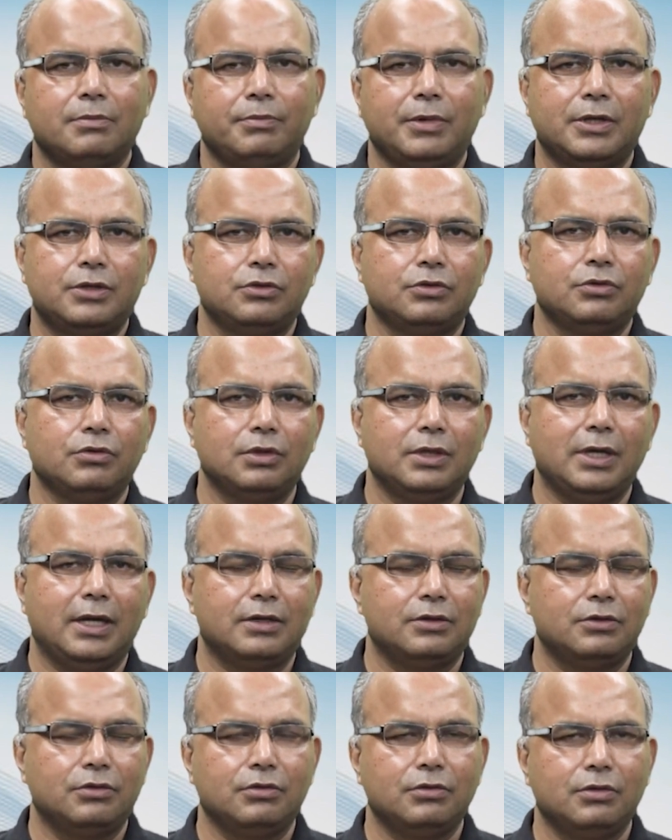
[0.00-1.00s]
but you know
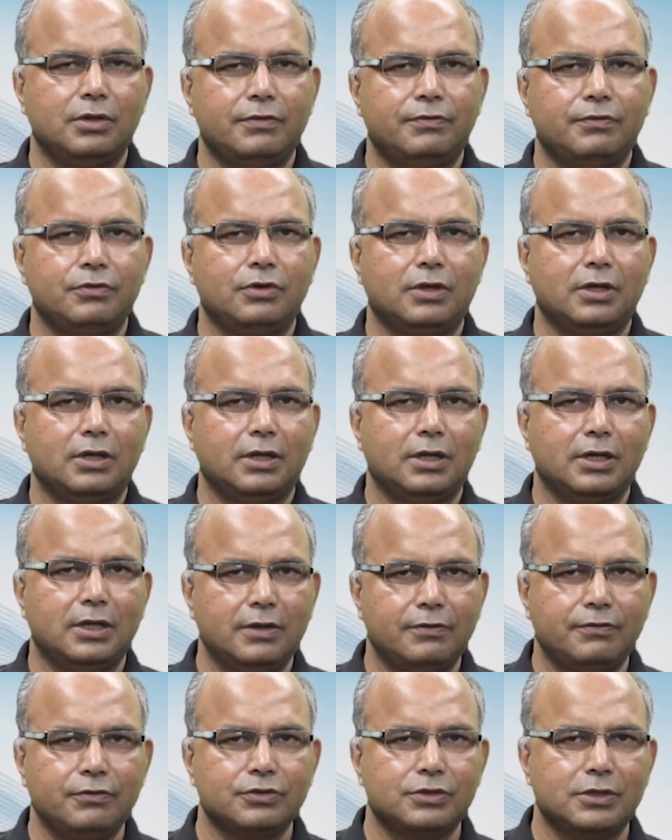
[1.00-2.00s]
that
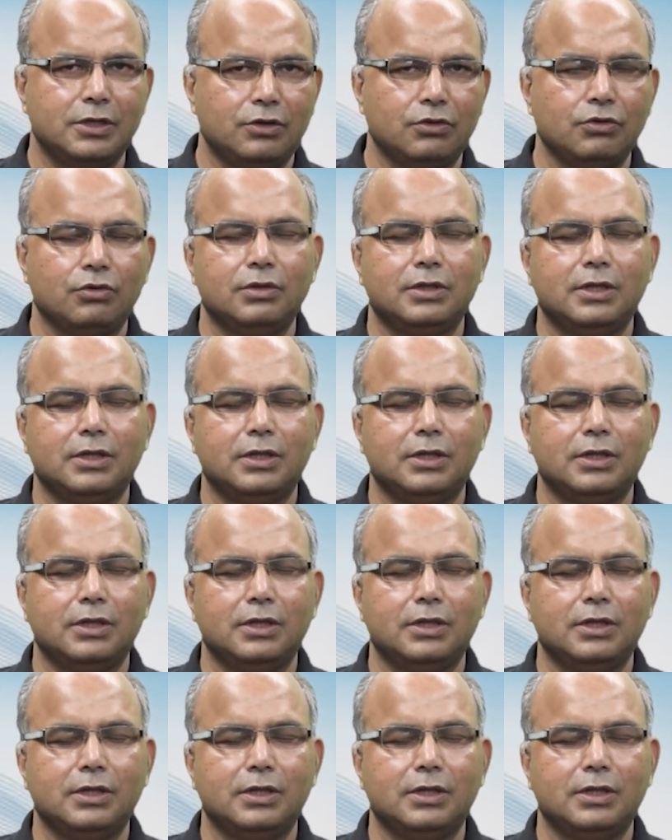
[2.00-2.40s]
if you say no,